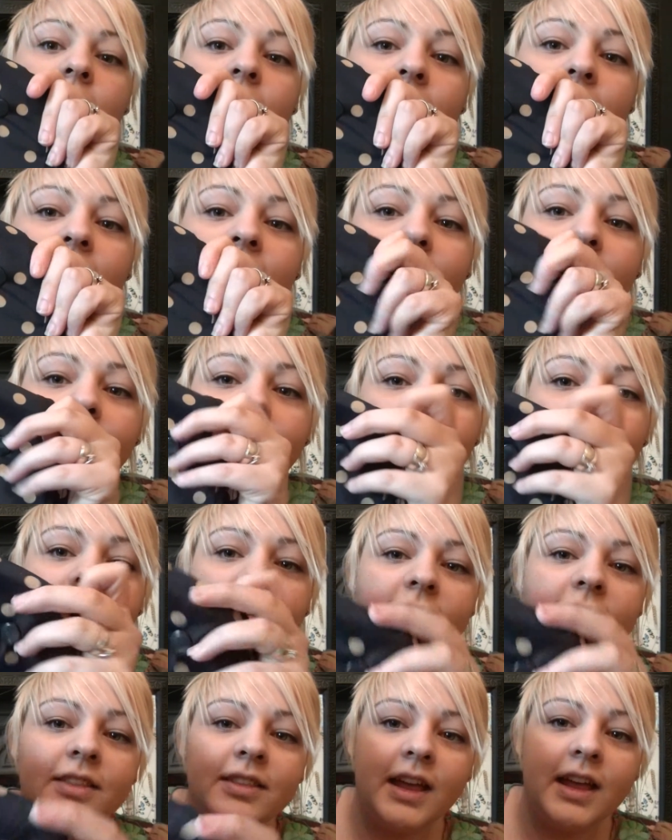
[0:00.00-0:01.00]
There you go.
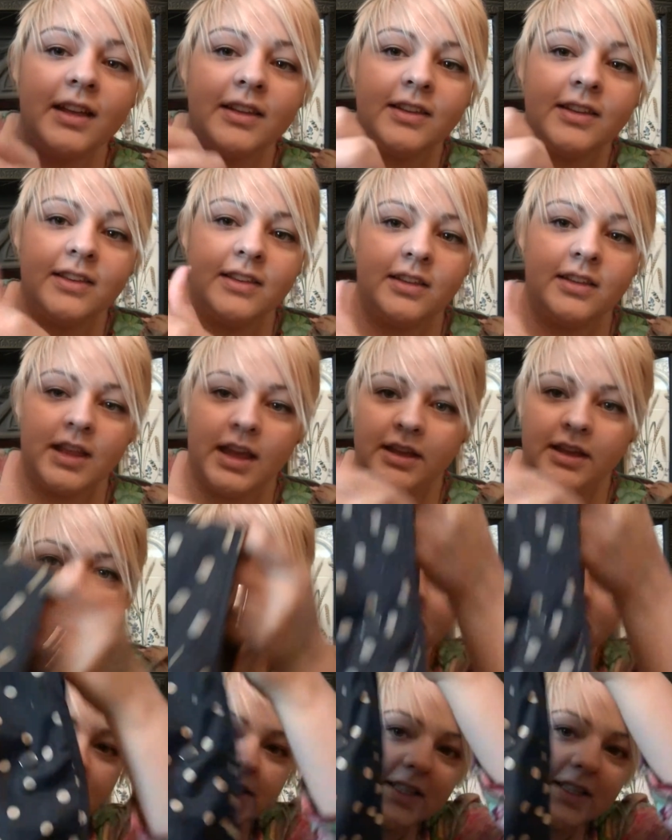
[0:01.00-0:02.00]
And that's like
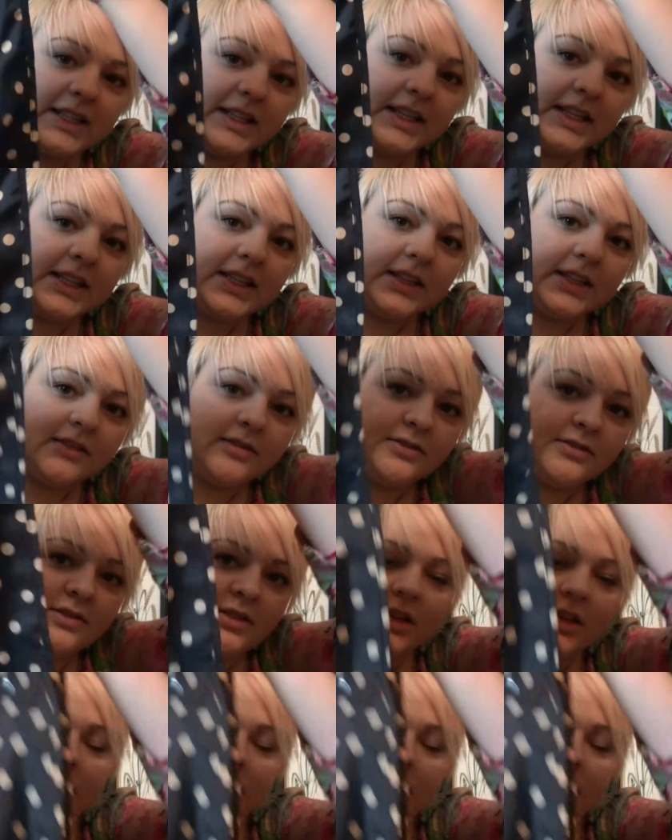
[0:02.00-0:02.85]
the sleeve